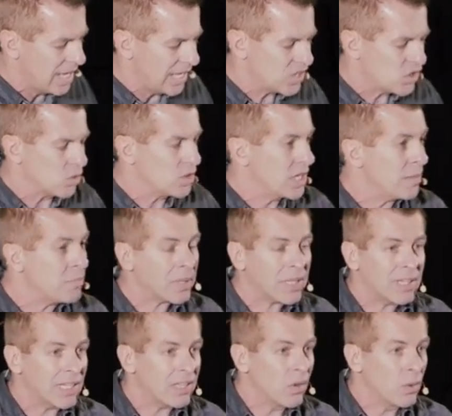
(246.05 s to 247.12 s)
And so
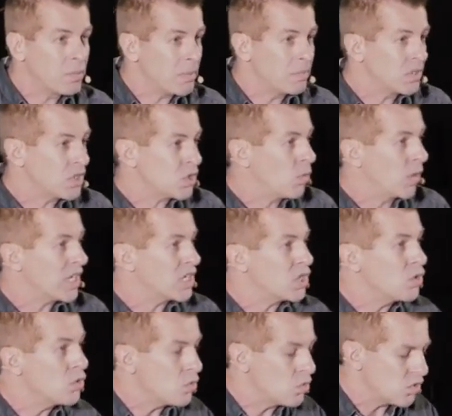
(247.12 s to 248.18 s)
typically, though, people just want to
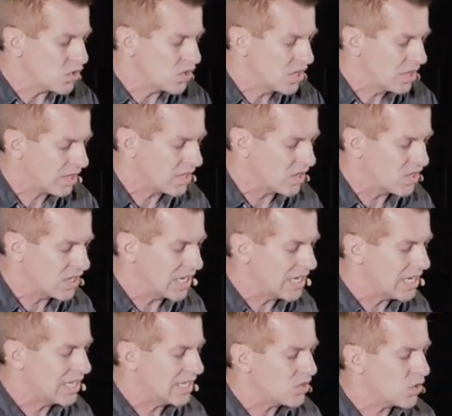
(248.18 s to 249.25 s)
use the
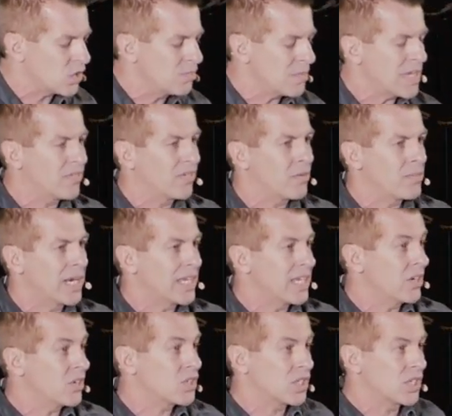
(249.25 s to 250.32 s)
city. And this was me for many
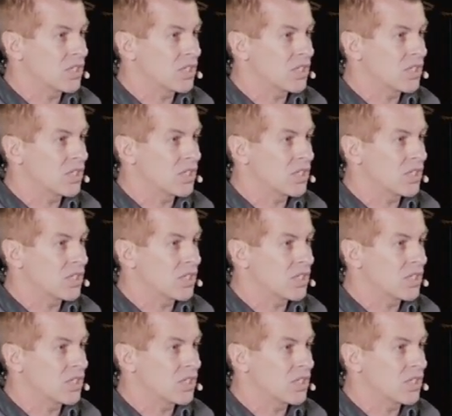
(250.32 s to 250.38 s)
years.